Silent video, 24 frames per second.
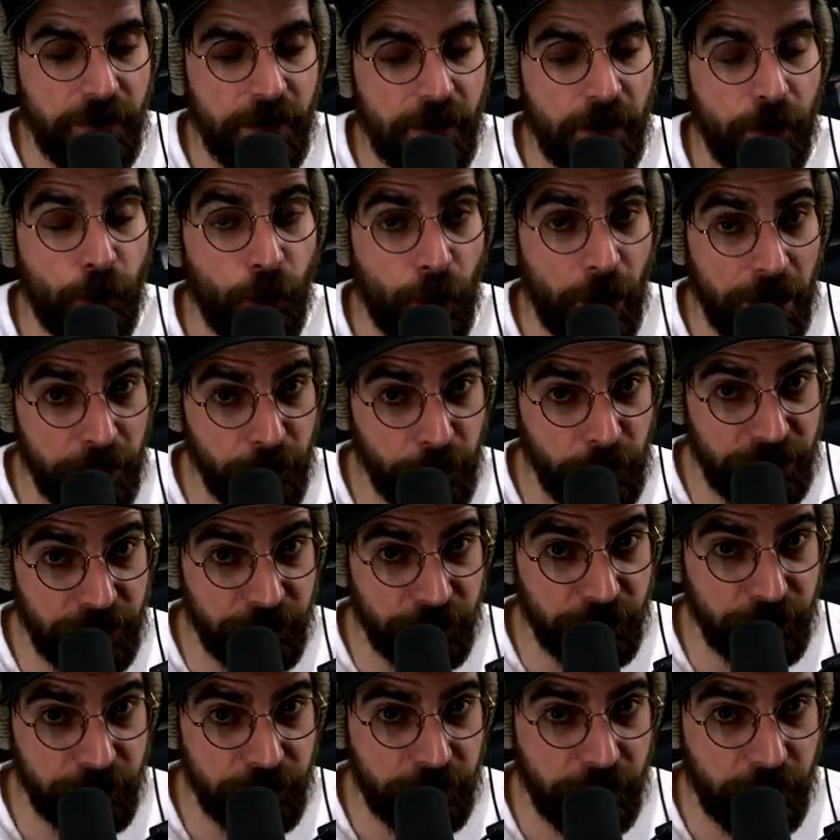When we
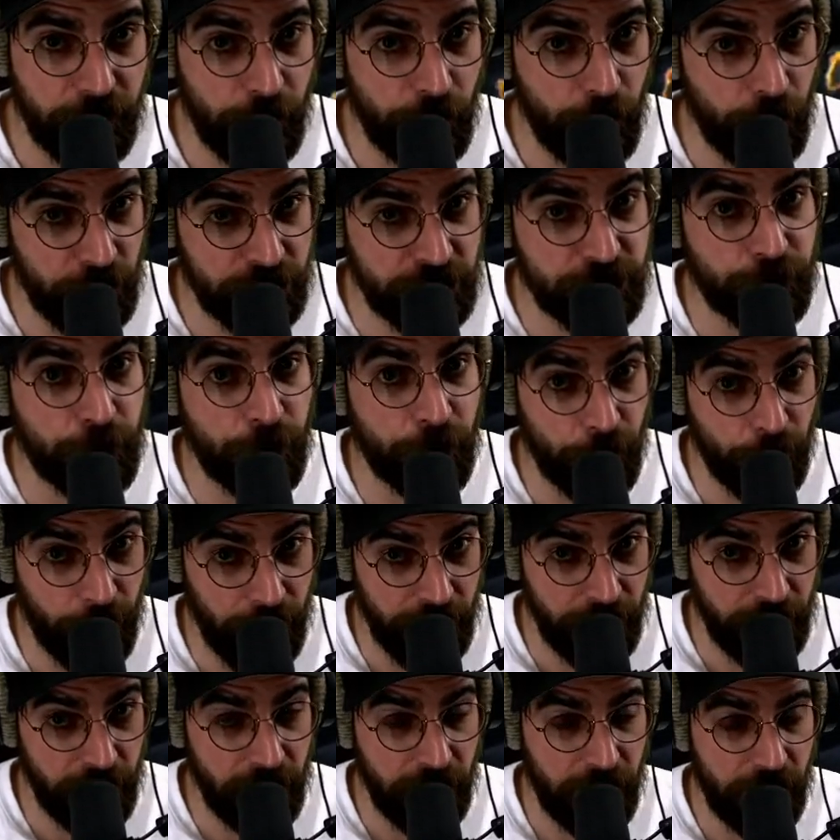do, which we
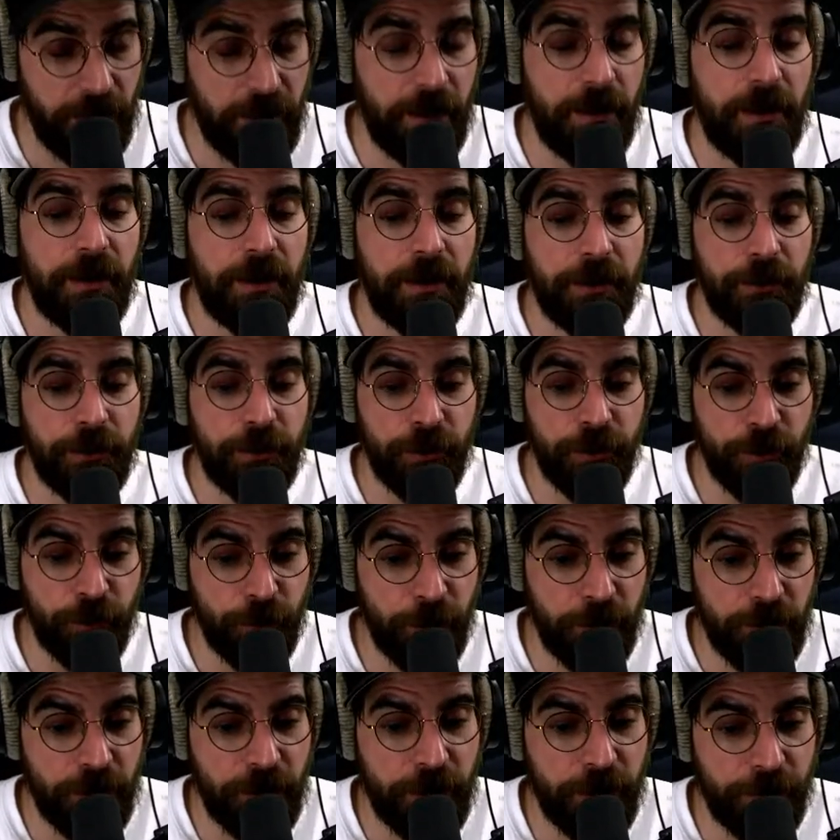will, you
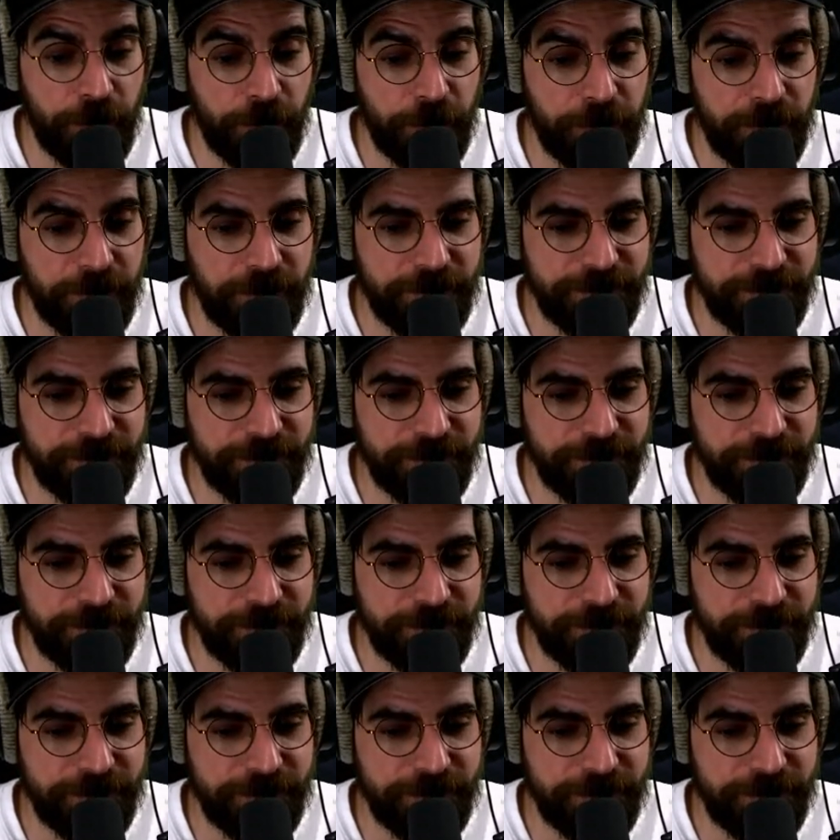will know.